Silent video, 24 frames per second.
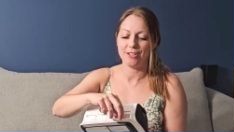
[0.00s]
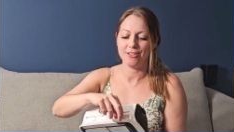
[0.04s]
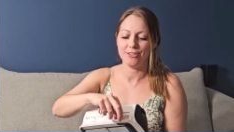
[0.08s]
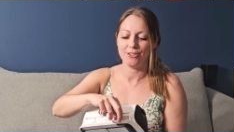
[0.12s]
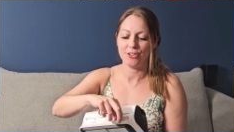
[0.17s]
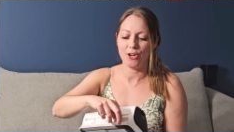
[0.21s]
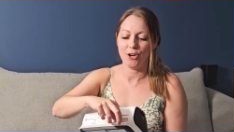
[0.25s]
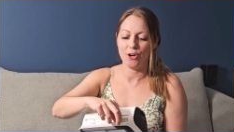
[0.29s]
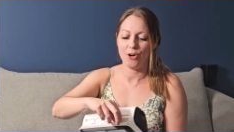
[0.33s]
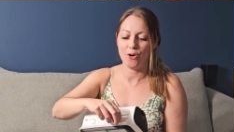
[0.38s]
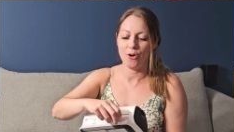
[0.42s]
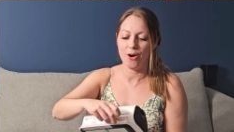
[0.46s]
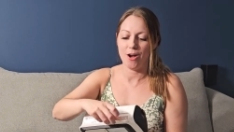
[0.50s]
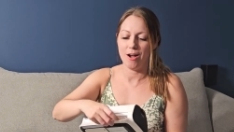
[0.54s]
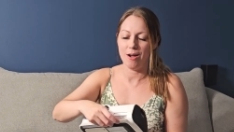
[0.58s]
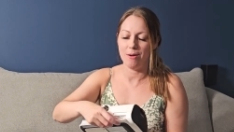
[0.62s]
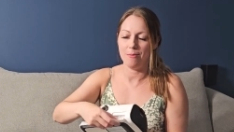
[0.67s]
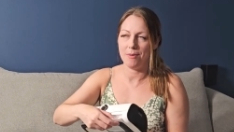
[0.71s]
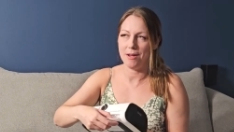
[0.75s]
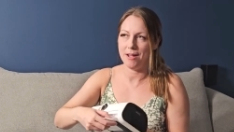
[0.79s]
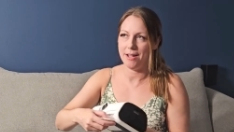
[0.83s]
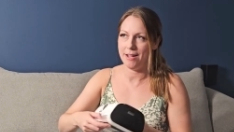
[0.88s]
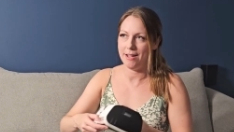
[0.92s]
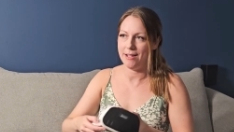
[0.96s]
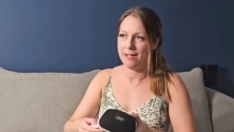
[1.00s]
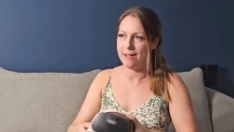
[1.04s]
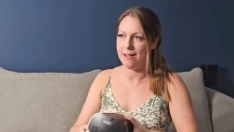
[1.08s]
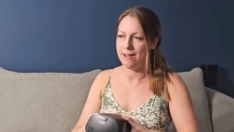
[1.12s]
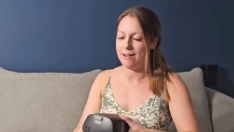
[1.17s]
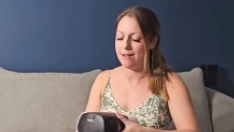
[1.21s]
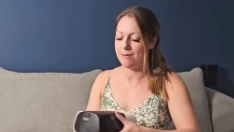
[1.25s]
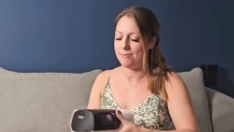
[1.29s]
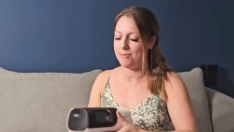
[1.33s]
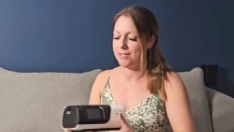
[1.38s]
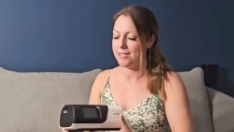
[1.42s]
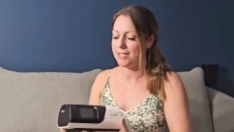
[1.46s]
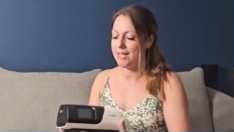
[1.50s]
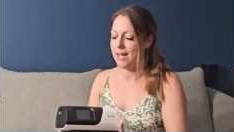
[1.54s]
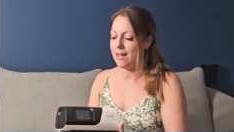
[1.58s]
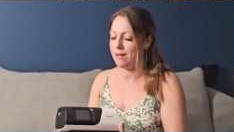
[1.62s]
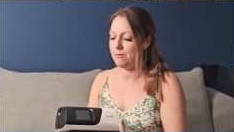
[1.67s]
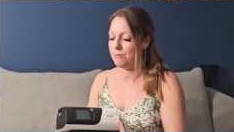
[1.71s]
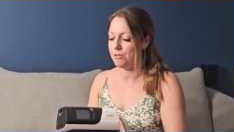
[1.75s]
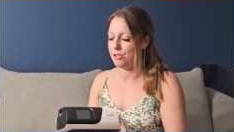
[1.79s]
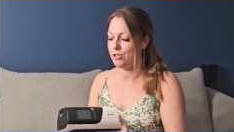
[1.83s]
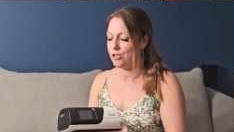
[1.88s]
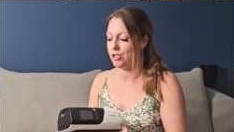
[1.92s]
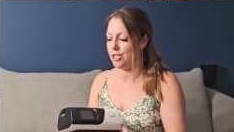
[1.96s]
So on my the 10
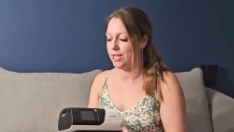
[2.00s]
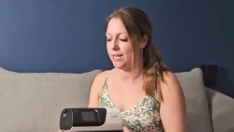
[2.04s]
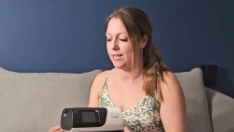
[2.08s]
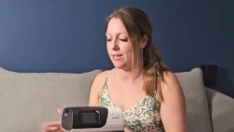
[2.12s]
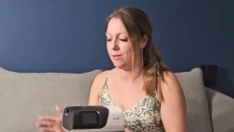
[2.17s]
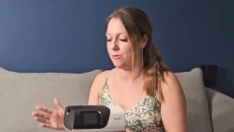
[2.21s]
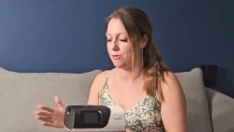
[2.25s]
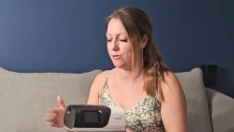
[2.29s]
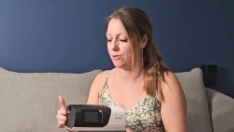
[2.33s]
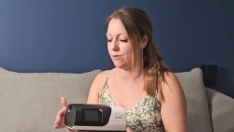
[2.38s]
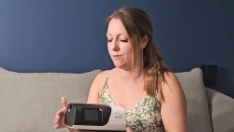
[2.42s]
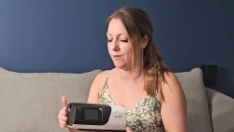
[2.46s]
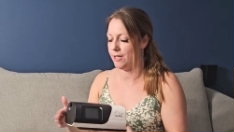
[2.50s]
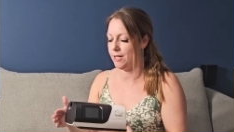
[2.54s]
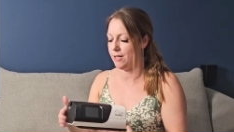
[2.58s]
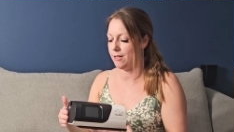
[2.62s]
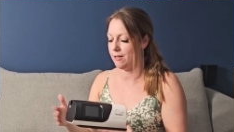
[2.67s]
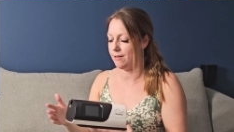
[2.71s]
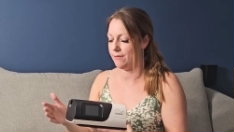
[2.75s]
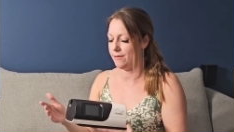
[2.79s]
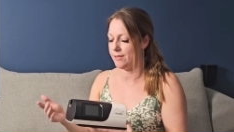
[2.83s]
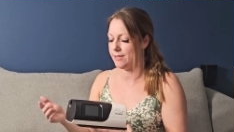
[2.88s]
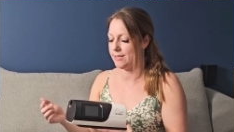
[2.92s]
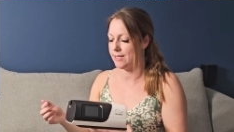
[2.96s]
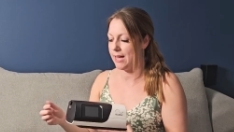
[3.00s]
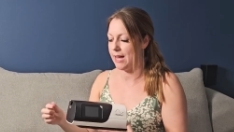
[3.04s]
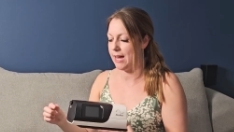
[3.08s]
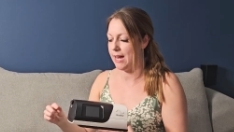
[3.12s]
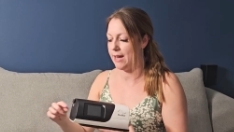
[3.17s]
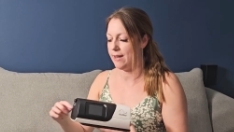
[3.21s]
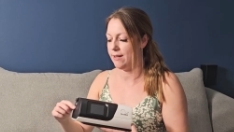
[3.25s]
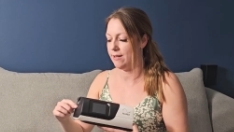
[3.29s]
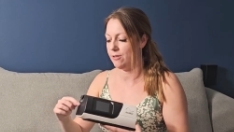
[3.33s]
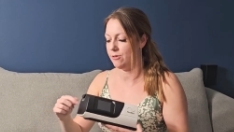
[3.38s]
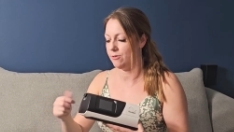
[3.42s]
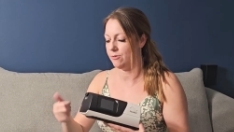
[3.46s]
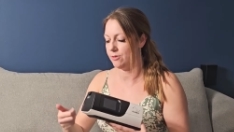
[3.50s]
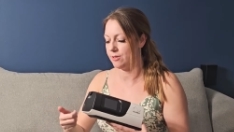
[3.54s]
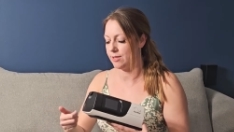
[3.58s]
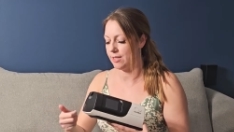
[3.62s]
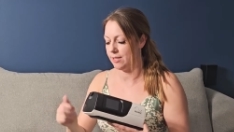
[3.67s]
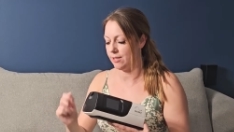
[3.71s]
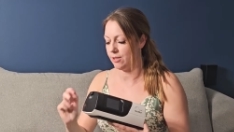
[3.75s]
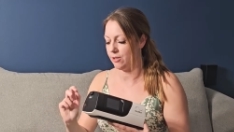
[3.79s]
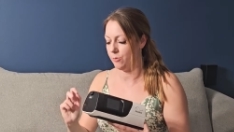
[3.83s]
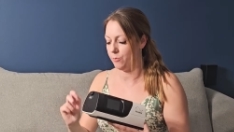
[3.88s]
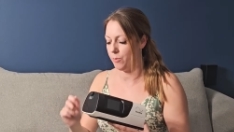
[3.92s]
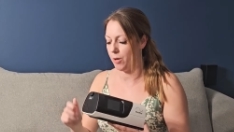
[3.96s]
machine, it was over here on the side, and it was
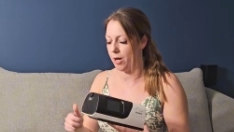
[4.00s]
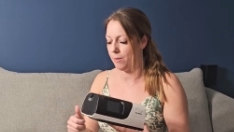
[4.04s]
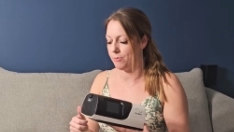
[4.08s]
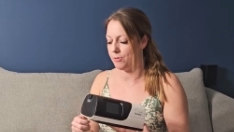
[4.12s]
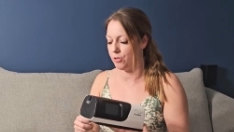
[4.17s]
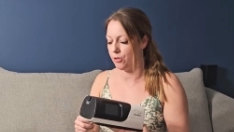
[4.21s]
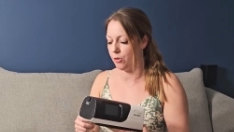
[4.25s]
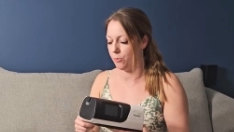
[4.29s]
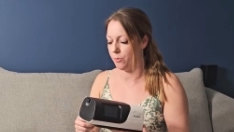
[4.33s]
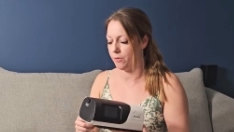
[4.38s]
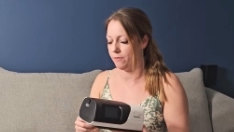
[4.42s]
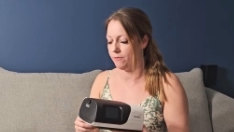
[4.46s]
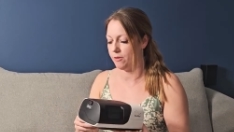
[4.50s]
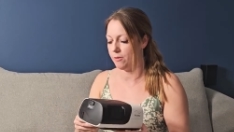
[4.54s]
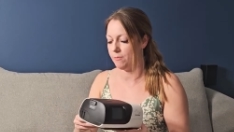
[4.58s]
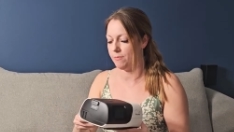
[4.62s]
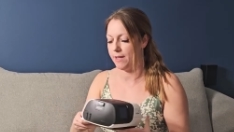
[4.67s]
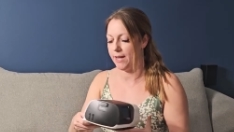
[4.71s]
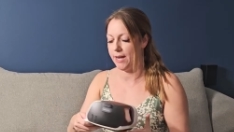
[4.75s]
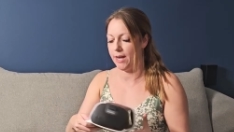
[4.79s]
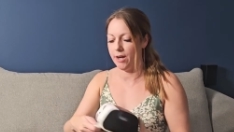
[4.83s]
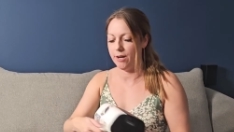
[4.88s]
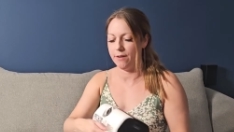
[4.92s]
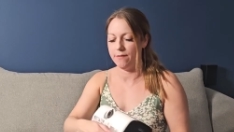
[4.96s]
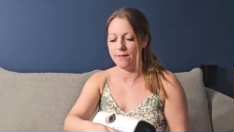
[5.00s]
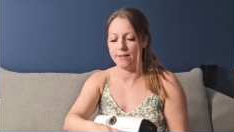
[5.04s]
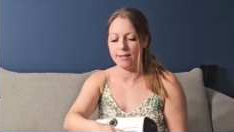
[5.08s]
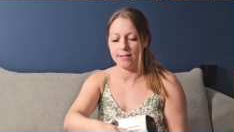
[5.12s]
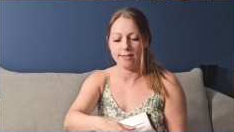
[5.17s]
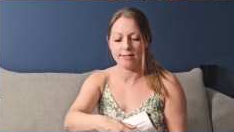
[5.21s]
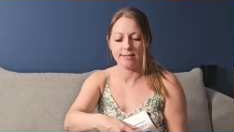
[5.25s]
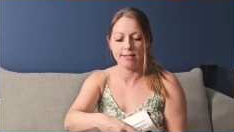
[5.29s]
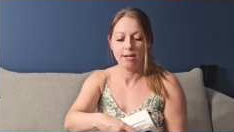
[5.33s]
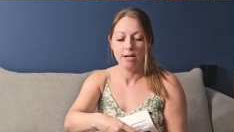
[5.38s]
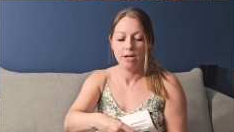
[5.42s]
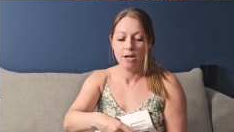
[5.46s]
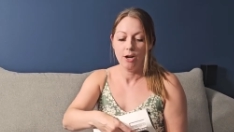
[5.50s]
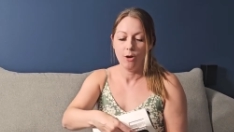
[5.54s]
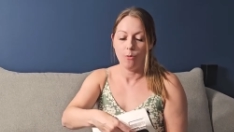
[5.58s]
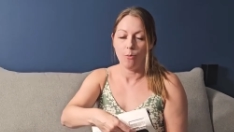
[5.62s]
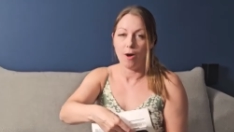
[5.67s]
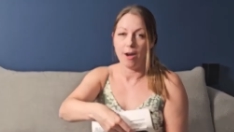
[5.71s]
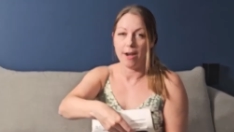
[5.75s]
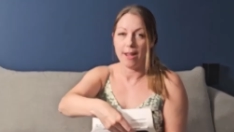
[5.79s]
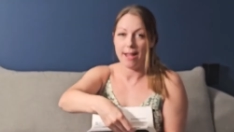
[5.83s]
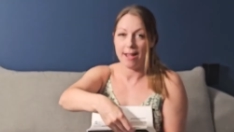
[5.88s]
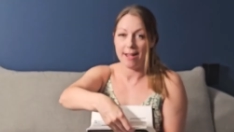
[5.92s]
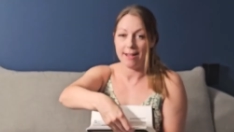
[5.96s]
you popped it open from there. And this
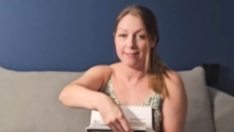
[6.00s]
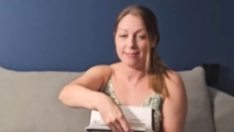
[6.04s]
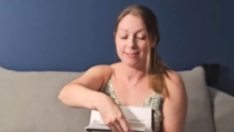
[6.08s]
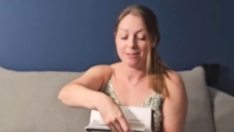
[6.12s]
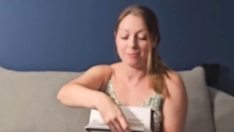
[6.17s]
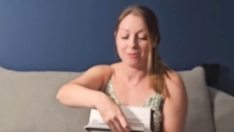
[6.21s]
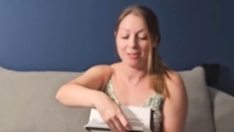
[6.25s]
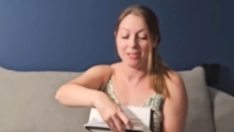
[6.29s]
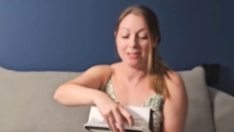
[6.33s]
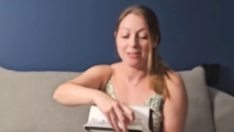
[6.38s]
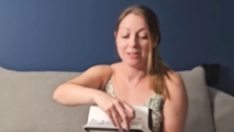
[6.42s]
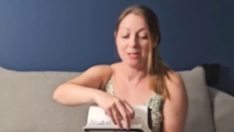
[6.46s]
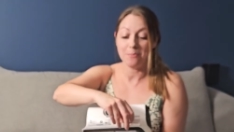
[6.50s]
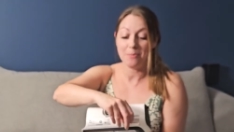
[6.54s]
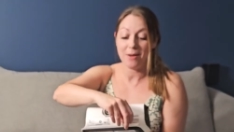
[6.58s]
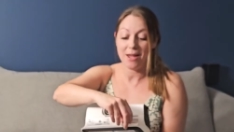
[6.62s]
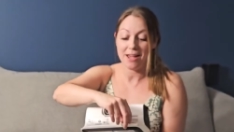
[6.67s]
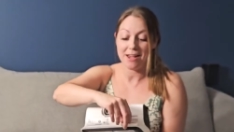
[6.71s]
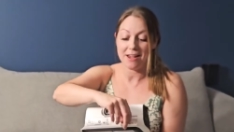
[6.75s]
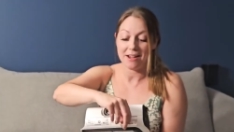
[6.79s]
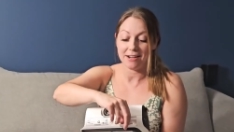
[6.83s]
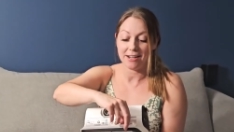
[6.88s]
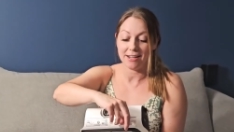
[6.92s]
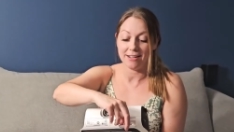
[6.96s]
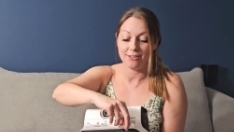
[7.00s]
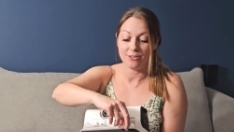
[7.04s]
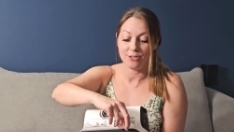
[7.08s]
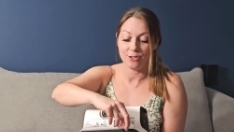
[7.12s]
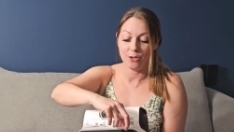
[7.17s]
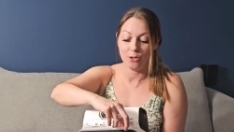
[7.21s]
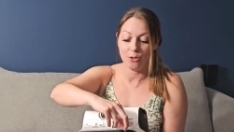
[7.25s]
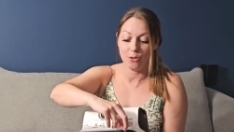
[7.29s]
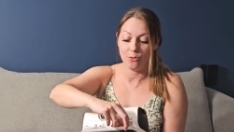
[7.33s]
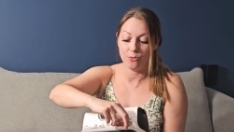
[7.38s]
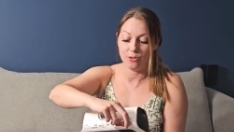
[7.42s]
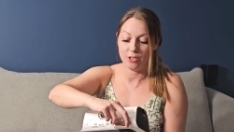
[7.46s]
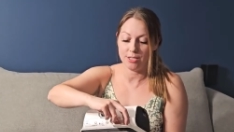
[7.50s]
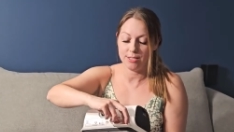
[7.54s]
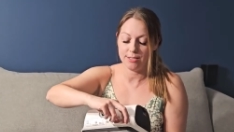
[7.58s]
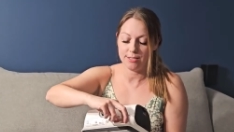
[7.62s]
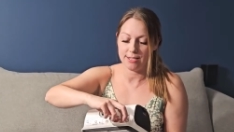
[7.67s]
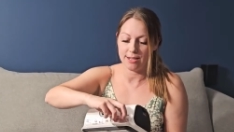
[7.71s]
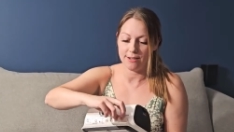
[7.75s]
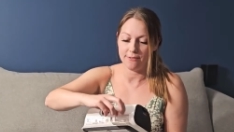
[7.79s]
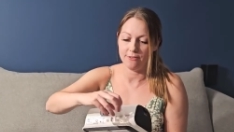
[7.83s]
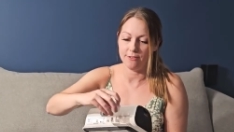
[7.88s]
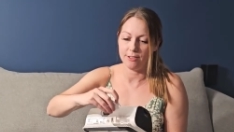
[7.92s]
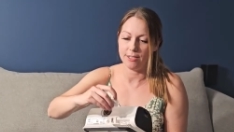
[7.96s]
one has something in the back, and so this
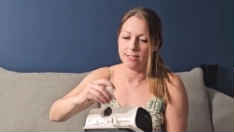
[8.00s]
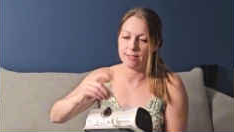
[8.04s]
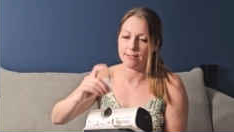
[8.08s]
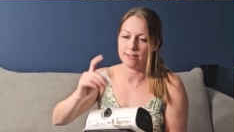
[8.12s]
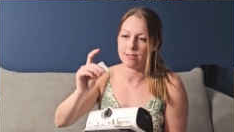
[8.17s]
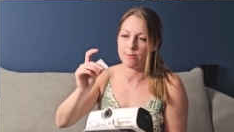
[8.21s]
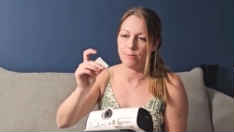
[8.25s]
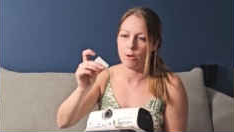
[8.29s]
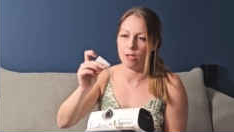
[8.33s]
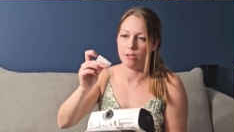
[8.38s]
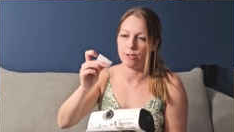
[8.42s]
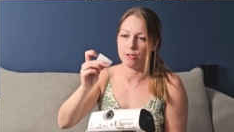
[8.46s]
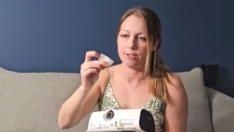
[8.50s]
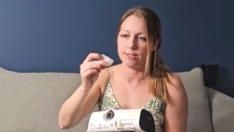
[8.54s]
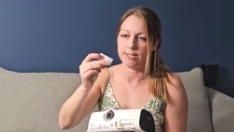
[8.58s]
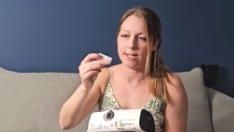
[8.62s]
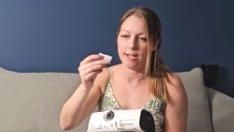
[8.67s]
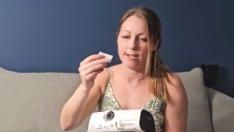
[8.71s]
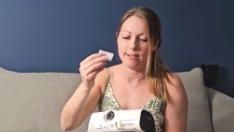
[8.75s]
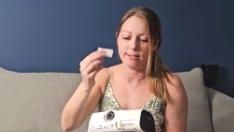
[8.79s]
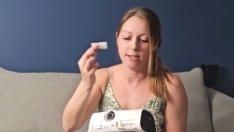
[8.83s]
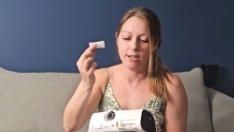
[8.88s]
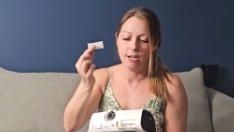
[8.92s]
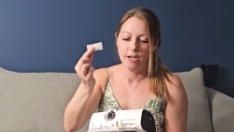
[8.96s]
definitely is a smaller size